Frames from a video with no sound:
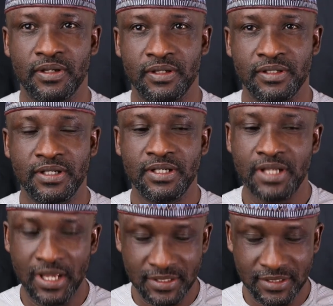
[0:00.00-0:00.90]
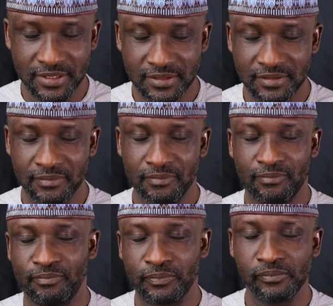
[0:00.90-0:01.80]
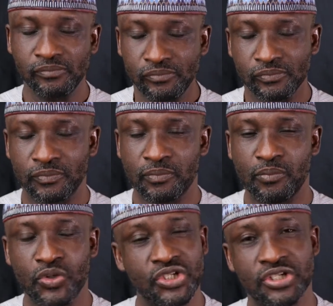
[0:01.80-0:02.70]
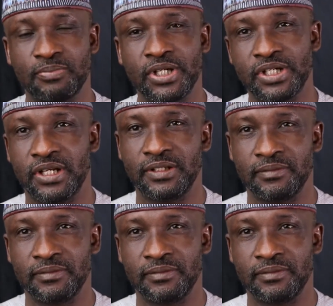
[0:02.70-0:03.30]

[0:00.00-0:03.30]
The leaders, most especially,